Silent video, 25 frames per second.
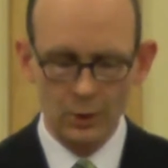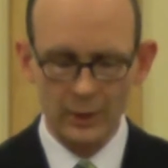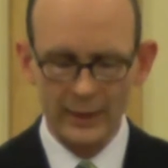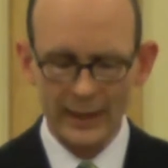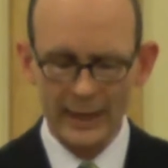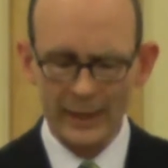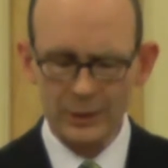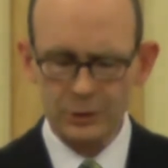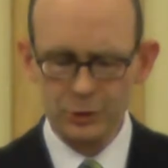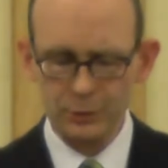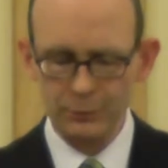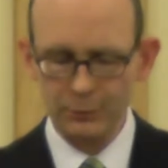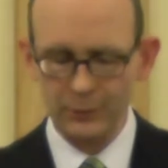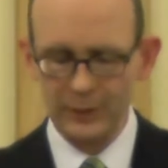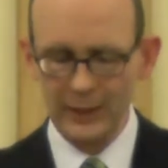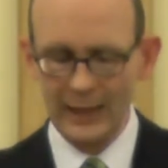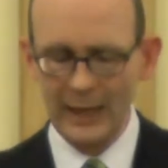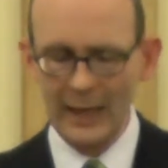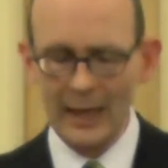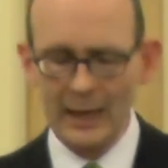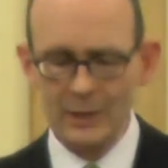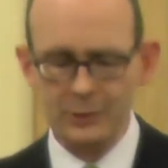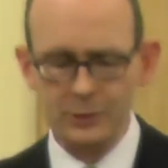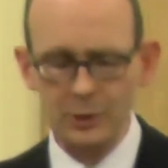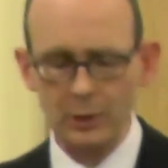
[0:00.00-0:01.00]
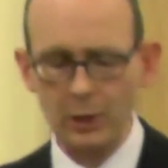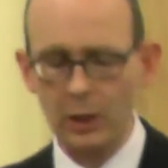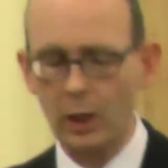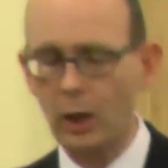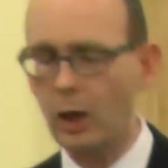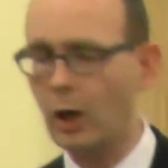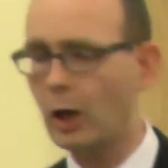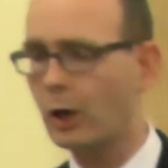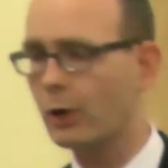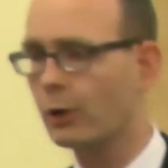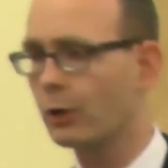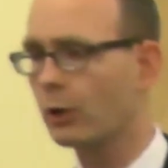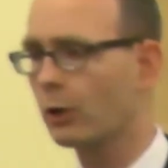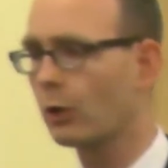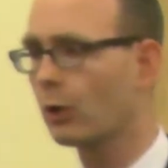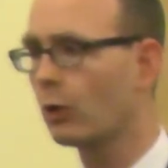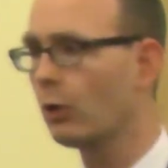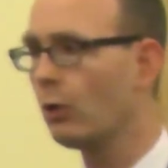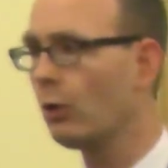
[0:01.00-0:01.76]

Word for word: the gates of Gaza are her